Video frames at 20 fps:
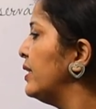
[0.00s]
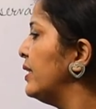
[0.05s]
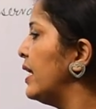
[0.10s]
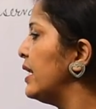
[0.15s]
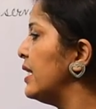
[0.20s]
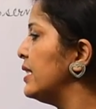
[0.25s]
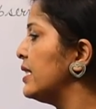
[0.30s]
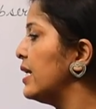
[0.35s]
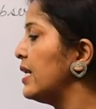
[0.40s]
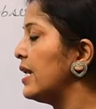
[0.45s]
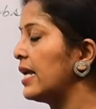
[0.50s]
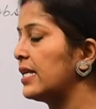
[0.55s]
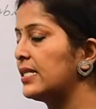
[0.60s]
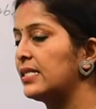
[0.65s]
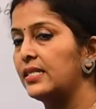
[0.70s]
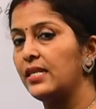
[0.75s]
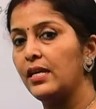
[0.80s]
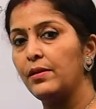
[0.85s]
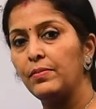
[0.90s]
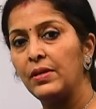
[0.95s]
Then in the
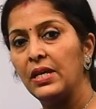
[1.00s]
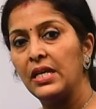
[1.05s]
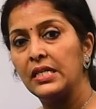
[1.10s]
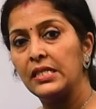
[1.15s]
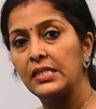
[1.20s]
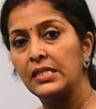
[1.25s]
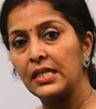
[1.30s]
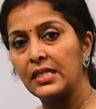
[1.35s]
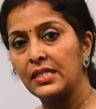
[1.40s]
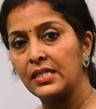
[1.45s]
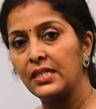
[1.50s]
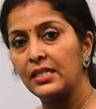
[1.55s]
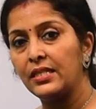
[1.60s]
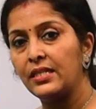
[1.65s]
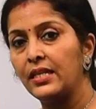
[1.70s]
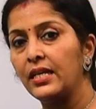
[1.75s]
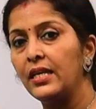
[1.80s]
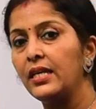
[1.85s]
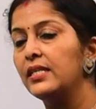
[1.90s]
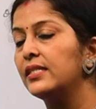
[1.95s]
next step,
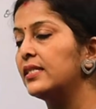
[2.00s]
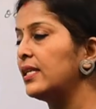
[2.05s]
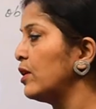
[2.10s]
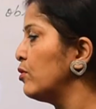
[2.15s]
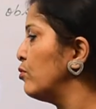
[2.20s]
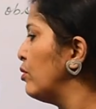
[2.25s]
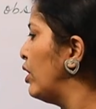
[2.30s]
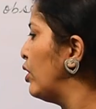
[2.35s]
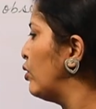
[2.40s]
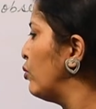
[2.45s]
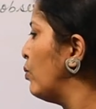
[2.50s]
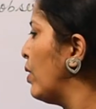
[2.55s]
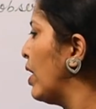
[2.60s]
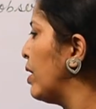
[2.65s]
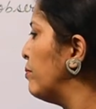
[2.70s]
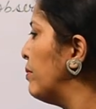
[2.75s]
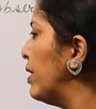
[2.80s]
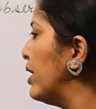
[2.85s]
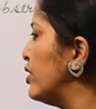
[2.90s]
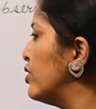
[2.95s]
63 is equal to
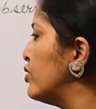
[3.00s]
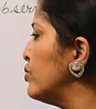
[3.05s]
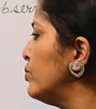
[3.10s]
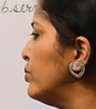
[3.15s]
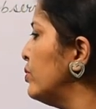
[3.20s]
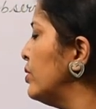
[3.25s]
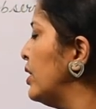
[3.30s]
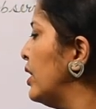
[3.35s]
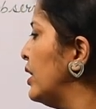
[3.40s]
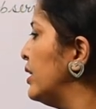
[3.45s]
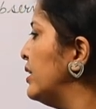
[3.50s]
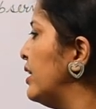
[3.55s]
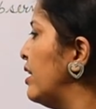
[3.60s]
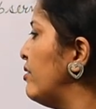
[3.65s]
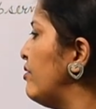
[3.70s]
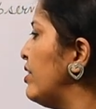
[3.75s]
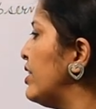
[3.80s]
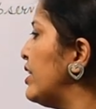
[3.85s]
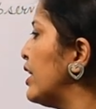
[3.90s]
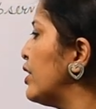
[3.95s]
1 by 2,
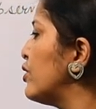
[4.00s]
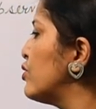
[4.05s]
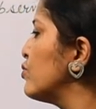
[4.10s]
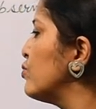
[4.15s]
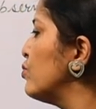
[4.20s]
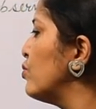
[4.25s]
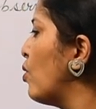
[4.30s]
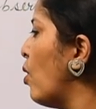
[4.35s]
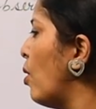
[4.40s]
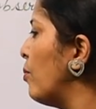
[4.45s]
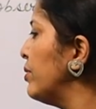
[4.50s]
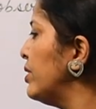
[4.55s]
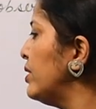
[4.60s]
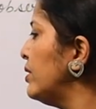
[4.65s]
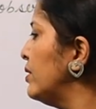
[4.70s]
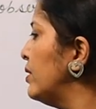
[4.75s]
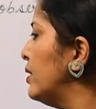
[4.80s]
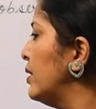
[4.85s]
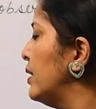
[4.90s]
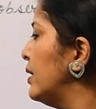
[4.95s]
then we take 2 common,
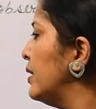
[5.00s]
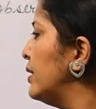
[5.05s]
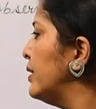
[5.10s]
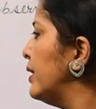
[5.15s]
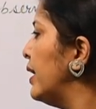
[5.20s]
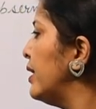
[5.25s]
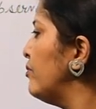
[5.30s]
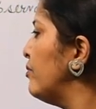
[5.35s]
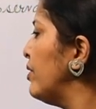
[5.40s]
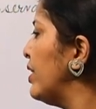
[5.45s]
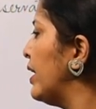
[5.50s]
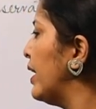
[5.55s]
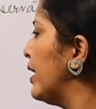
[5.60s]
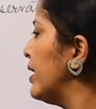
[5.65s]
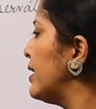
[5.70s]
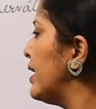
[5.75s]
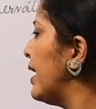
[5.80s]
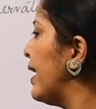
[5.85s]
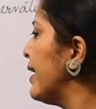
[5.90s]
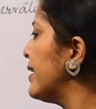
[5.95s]
then we
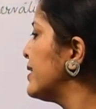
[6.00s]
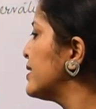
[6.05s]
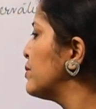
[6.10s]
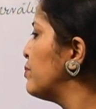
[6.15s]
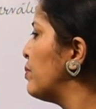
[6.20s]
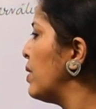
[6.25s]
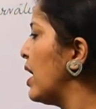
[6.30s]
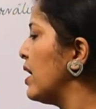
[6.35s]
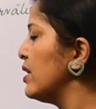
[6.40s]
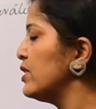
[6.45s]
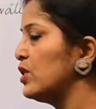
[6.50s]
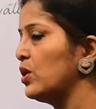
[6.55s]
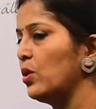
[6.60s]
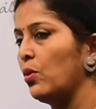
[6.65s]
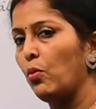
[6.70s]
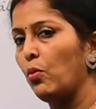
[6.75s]
get x plus